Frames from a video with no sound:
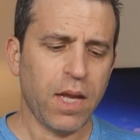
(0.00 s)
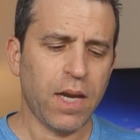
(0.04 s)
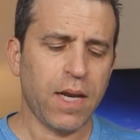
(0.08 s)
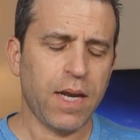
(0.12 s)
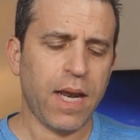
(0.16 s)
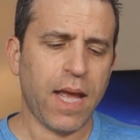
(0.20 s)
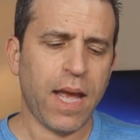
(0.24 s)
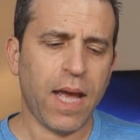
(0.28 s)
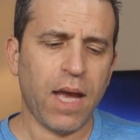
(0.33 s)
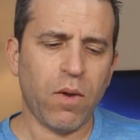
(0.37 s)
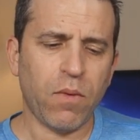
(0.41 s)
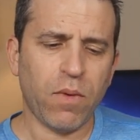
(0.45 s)

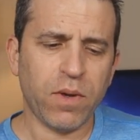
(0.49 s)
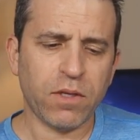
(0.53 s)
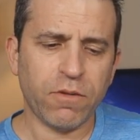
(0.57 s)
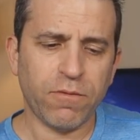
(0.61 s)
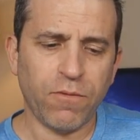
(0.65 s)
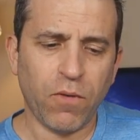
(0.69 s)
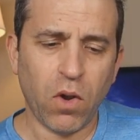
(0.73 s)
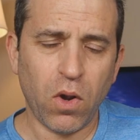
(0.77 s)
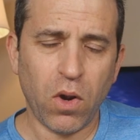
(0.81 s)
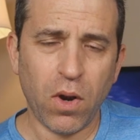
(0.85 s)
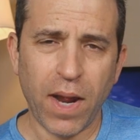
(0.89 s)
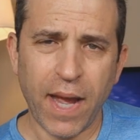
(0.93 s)
Now, as
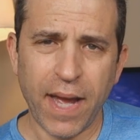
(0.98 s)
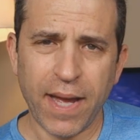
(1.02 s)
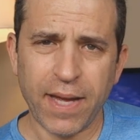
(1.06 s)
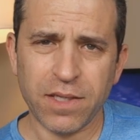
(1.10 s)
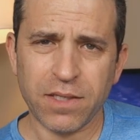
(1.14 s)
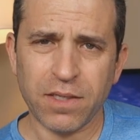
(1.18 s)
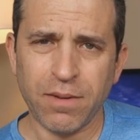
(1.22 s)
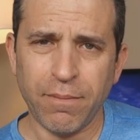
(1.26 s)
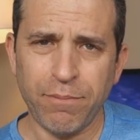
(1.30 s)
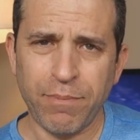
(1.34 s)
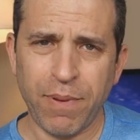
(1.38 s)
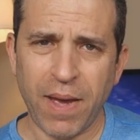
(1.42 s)
far
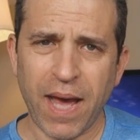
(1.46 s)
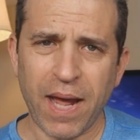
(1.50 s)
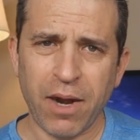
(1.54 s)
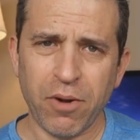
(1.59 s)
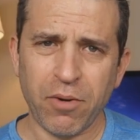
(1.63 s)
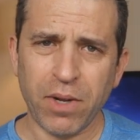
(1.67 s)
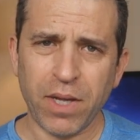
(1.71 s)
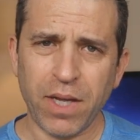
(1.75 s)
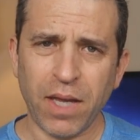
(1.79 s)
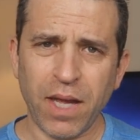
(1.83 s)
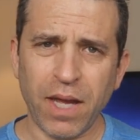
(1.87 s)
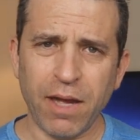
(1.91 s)
as
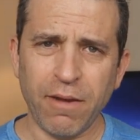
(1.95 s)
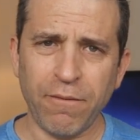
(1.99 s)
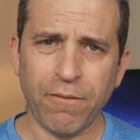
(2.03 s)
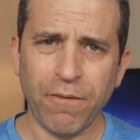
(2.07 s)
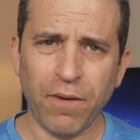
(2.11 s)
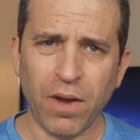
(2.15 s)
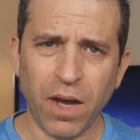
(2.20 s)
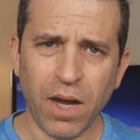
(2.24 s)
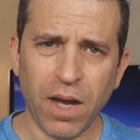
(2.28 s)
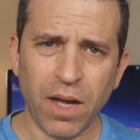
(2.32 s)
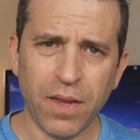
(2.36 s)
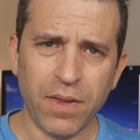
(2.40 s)
battery life
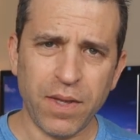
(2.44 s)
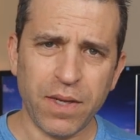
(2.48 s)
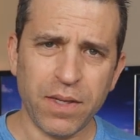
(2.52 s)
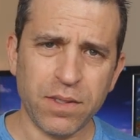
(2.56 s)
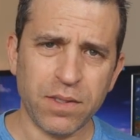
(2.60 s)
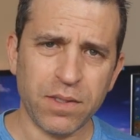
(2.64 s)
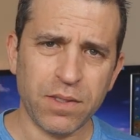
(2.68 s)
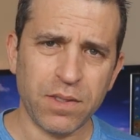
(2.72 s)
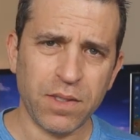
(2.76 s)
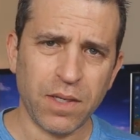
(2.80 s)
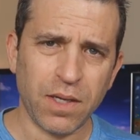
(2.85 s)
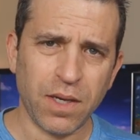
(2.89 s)
on
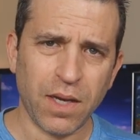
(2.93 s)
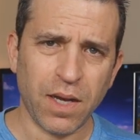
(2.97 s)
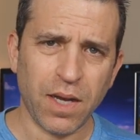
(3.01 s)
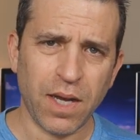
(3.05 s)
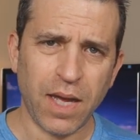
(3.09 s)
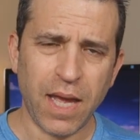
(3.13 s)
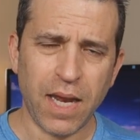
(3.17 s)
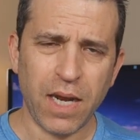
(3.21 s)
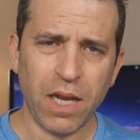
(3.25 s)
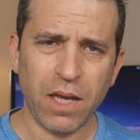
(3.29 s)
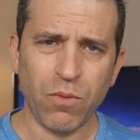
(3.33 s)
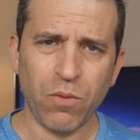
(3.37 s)
this,
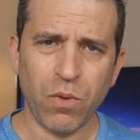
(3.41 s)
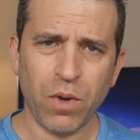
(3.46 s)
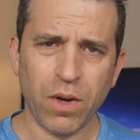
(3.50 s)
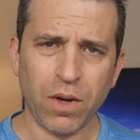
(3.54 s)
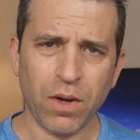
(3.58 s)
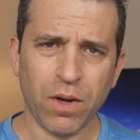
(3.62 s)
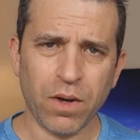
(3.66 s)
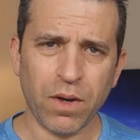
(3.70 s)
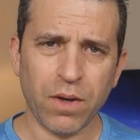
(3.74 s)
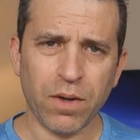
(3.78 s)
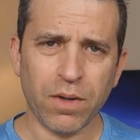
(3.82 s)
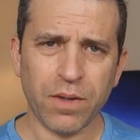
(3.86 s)
uh,
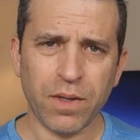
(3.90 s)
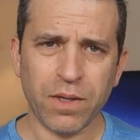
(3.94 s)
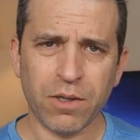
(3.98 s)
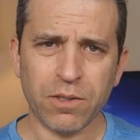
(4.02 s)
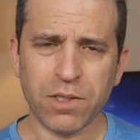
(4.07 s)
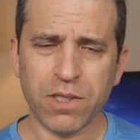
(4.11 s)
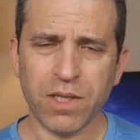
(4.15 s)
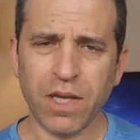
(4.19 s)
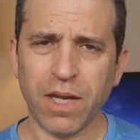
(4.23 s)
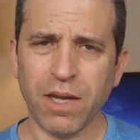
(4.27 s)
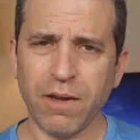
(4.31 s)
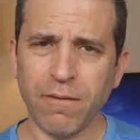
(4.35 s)
anywhere
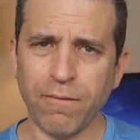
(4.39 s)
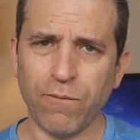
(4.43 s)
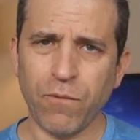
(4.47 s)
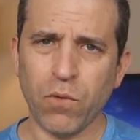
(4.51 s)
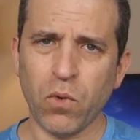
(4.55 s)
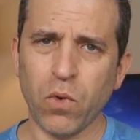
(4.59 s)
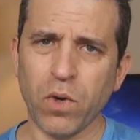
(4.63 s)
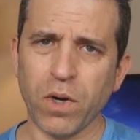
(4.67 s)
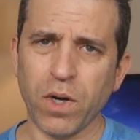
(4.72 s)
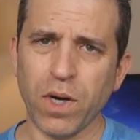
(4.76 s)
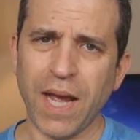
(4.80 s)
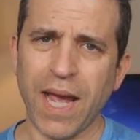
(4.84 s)
they're saying
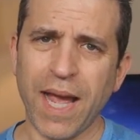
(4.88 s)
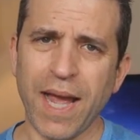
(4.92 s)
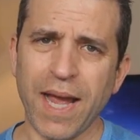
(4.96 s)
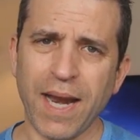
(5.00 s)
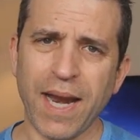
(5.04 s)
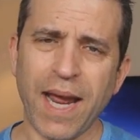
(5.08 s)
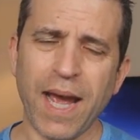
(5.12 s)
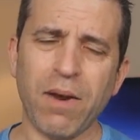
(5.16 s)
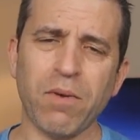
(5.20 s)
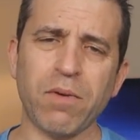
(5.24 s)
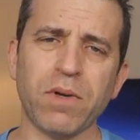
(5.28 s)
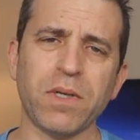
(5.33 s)
four to
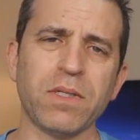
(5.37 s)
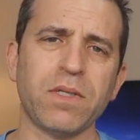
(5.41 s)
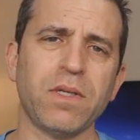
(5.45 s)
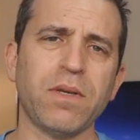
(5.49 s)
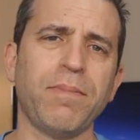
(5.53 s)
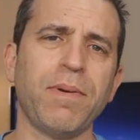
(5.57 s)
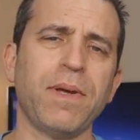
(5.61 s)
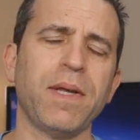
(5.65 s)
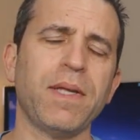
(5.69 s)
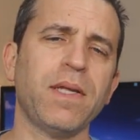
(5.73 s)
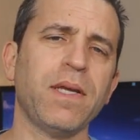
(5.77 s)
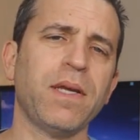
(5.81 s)
eight hours,
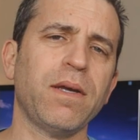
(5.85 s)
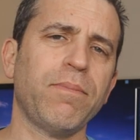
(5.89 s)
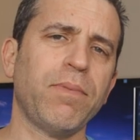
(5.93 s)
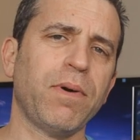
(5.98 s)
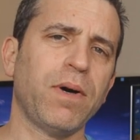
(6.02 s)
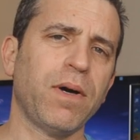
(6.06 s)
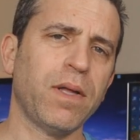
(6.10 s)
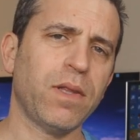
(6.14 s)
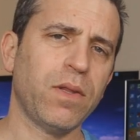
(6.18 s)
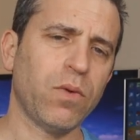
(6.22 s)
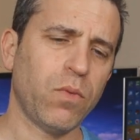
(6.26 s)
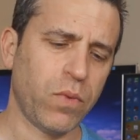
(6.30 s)
depending
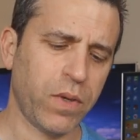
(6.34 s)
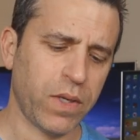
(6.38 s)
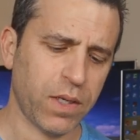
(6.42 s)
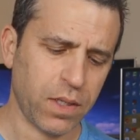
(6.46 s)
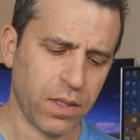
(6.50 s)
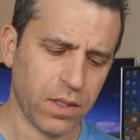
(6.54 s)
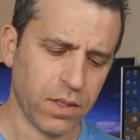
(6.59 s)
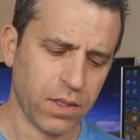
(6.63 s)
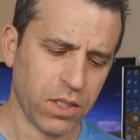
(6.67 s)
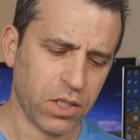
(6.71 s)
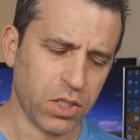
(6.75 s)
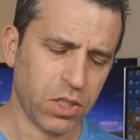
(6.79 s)
upon the wind
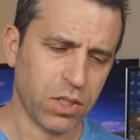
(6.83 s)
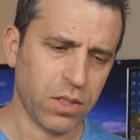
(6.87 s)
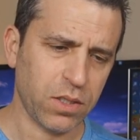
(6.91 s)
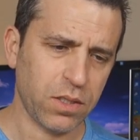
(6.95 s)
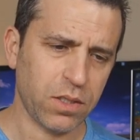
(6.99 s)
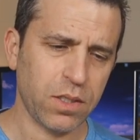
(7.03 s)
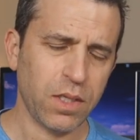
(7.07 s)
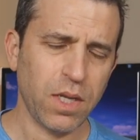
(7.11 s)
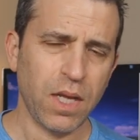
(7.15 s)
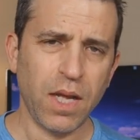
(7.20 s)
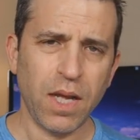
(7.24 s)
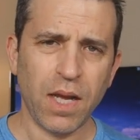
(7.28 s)

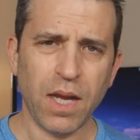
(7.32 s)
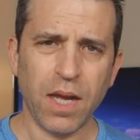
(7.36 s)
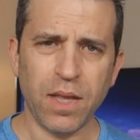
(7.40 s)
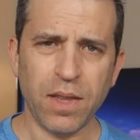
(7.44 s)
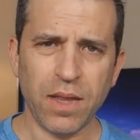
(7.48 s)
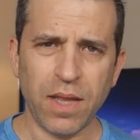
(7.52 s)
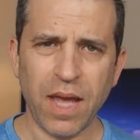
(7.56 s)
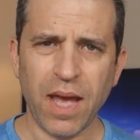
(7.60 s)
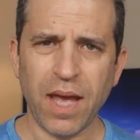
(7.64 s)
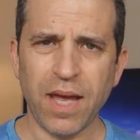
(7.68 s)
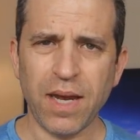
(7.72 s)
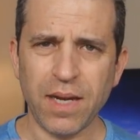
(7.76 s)
conditions,
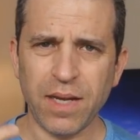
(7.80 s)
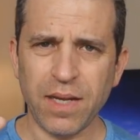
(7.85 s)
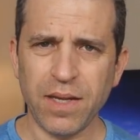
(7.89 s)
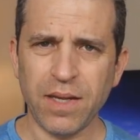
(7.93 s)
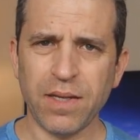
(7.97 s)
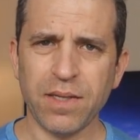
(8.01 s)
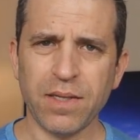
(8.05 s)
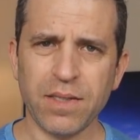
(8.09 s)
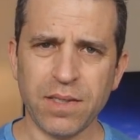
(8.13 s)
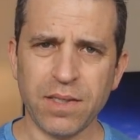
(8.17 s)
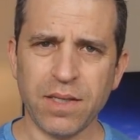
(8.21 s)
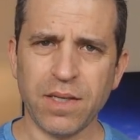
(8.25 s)
and that
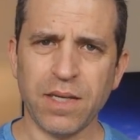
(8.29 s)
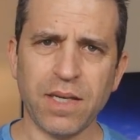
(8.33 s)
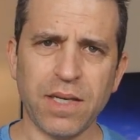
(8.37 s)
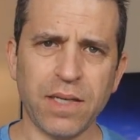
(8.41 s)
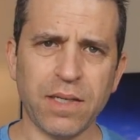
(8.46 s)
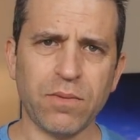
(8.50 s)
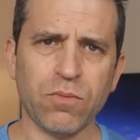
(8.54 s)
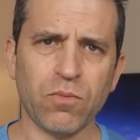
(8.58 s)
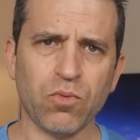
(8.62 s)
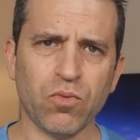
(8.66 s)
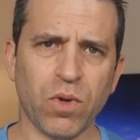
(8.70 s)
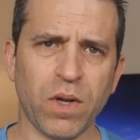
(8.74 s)
is
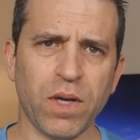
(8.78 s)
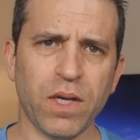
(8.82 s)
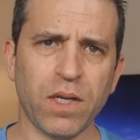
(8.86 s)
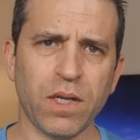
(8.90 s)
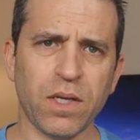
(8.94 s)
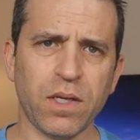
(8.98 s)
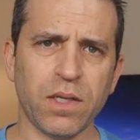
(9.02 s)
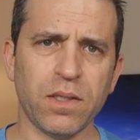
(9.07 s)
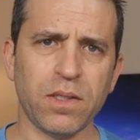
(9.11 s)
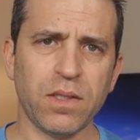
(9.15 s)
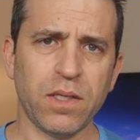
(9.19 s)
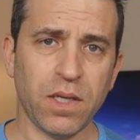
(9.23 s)
it
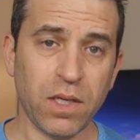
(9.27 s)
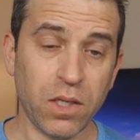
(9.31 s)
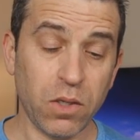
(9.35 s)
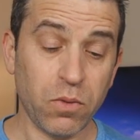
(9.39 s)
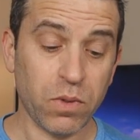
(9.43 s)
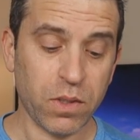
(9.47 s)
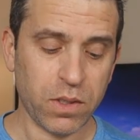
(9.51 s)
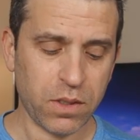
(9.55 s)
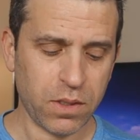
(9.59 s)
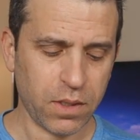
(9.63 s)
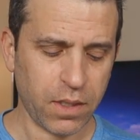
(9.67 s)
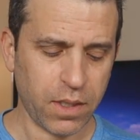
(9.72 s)
running
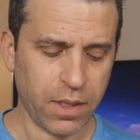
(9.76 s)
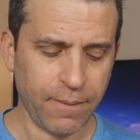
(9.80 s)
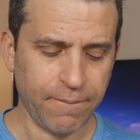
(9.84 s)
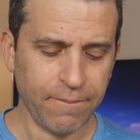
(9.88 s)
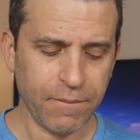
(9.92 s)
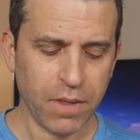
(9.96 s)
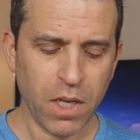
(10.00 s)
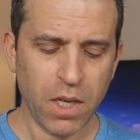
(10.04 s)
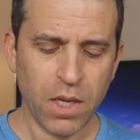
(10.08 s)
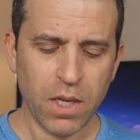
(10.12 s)
continuously.